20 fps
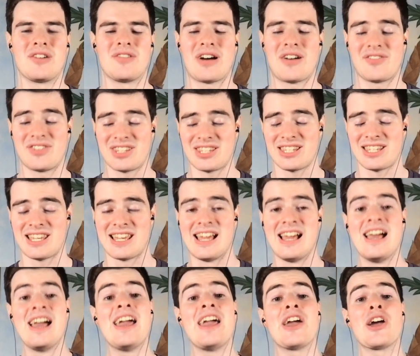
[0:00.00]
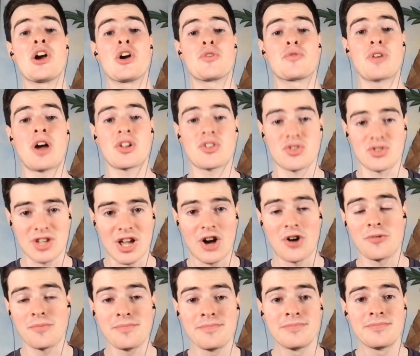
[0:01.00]
Obviously, Aaron Rodgers out
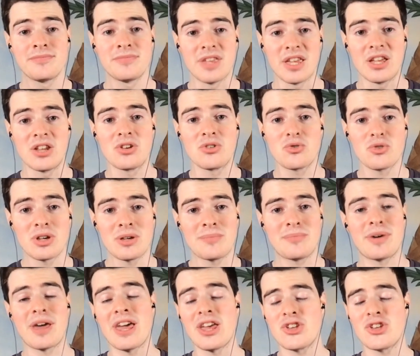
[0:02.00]
in Green Bay.